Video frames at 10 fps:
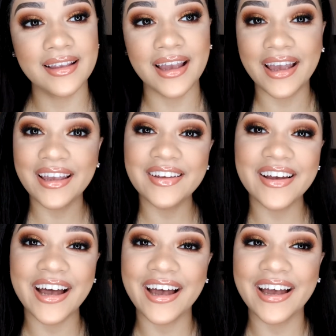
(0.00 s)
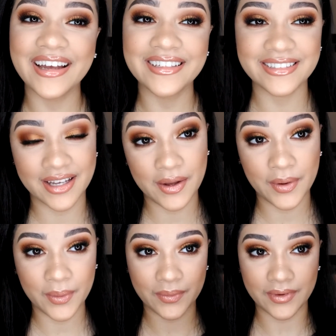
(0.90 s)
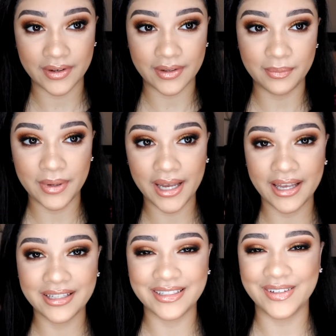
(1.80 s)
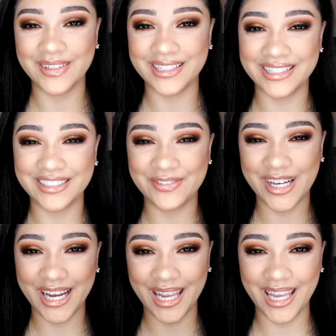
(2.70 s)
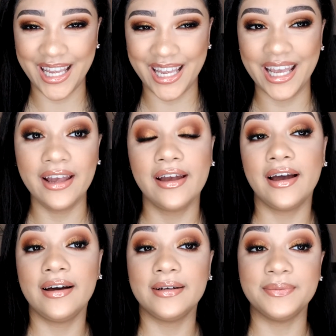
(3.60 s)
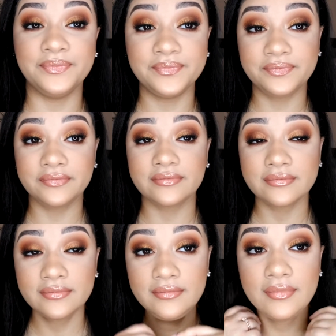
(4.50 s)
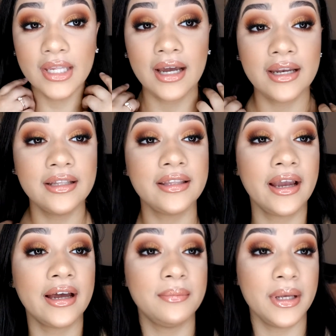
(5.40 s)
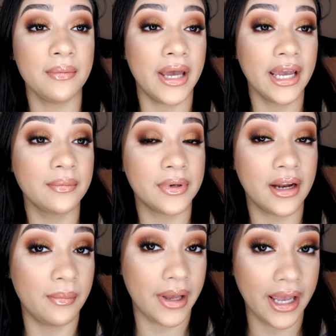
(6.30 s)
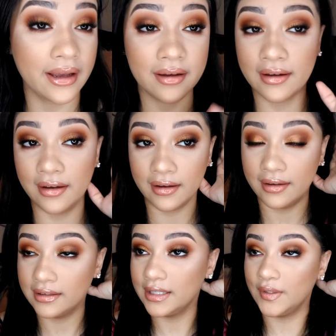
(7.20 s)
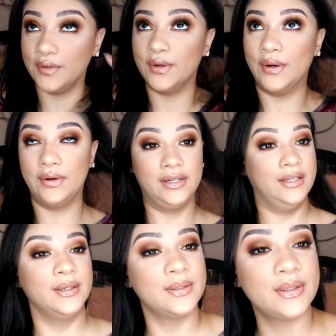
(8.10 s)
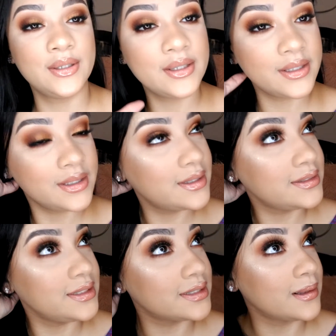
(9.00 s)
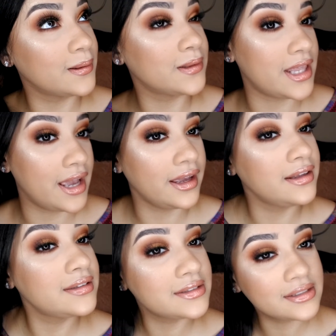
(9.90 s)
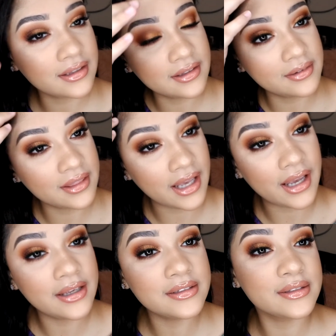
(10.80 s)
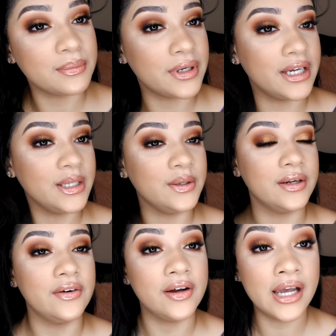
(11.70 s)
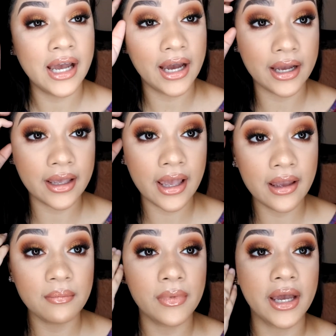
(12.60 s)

Hey you guys, welcome back to A Touch of Tree. I didn't think I'd be back, but I'm back. You know, just little things, but I came